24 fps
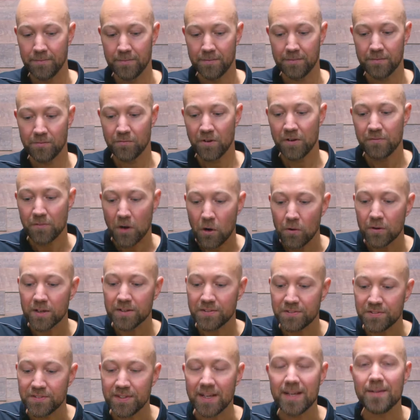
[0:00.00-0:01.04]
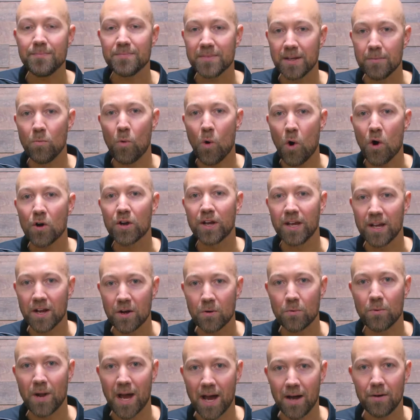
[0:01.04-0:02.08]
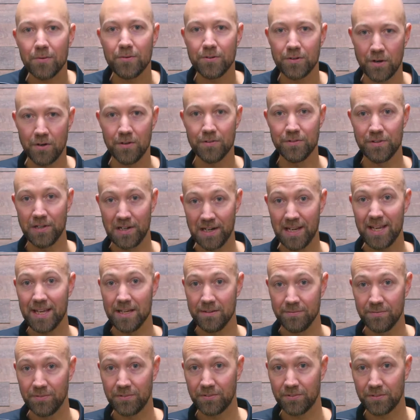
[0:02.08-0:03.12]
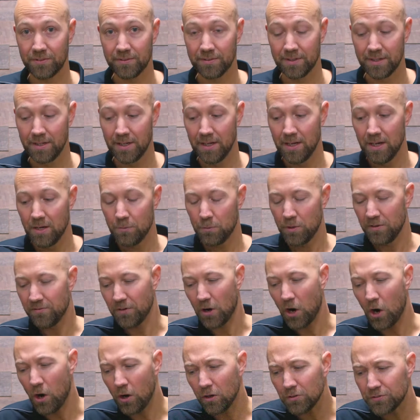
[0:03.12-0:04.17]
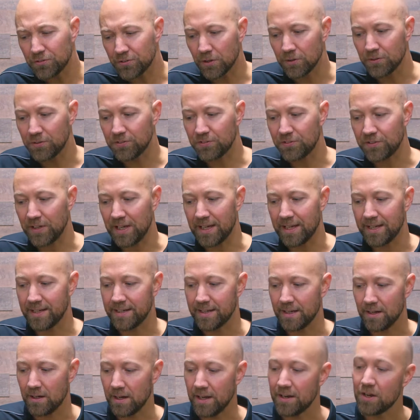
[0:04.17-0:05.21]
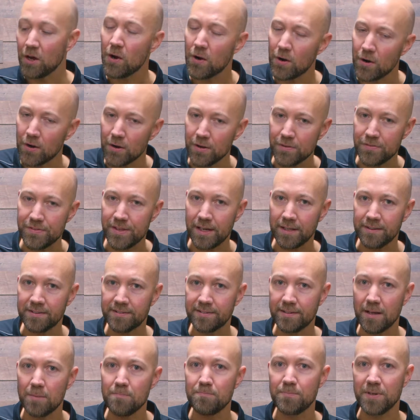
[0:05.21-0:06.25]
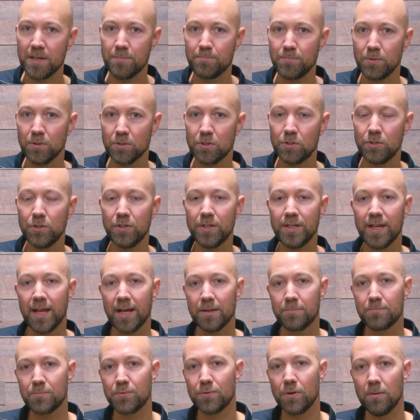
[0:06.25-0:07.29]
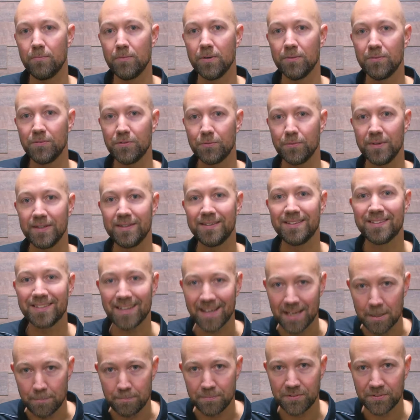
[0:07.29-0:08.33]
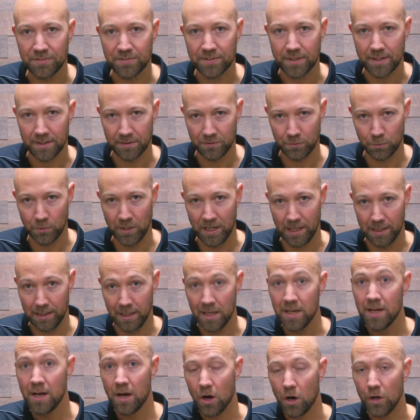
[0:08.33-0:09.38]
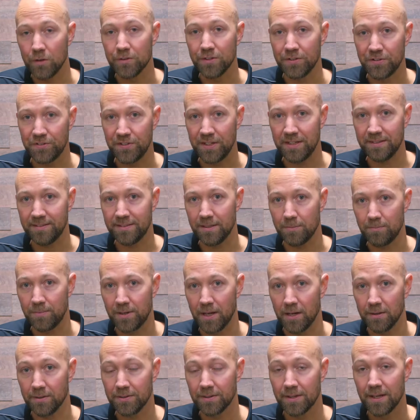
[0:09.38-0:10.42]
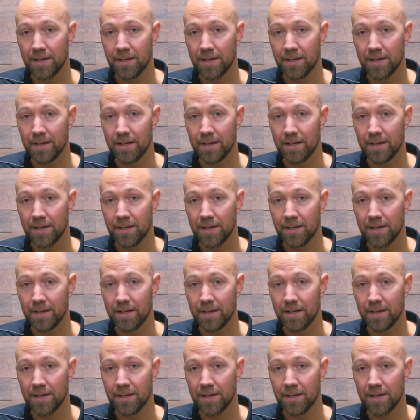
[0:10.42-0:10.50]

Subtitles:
We've only seen them walking around on the leaves. We've also seen and heard that some people could get problems with thrips as well on the CC plant.